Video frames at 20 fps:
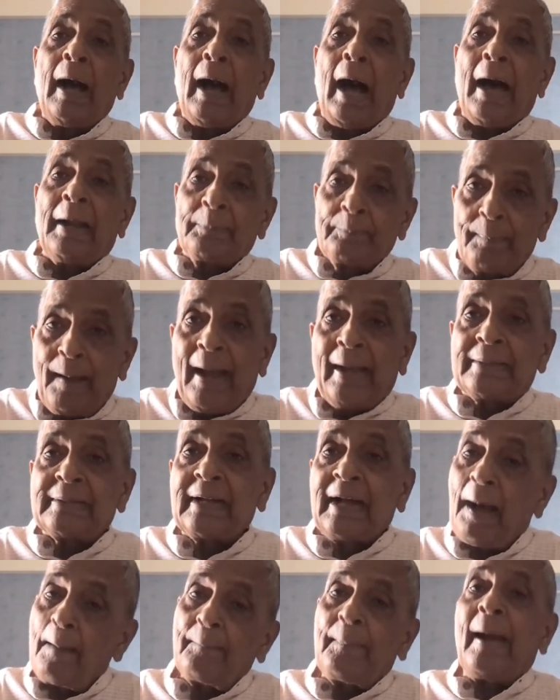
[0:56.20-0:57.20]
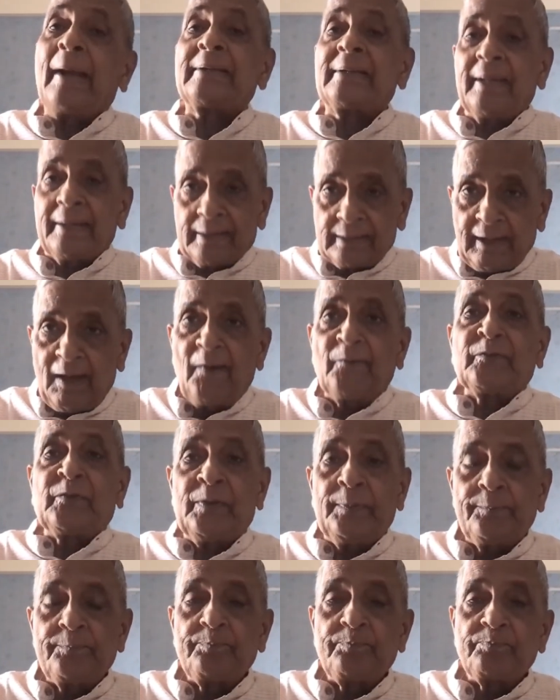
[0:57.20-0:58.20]
unmanned combat
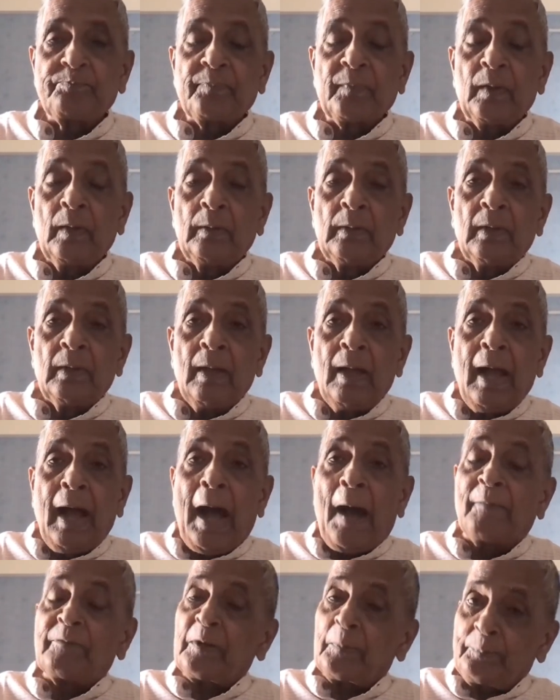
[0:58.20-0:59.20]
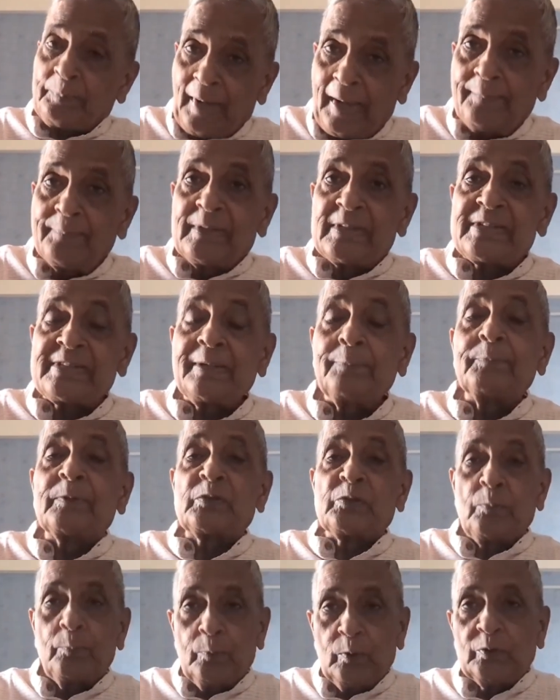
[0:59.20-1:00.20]
aircraft. Our Prime Minister
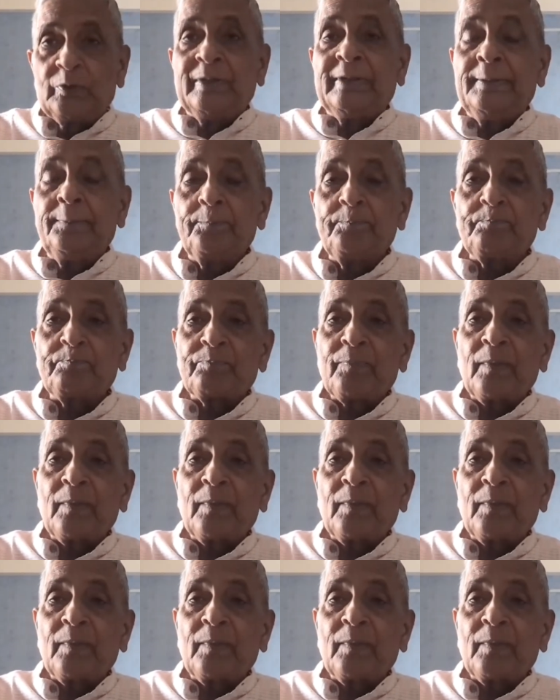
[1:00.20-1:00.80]
Mr. Modi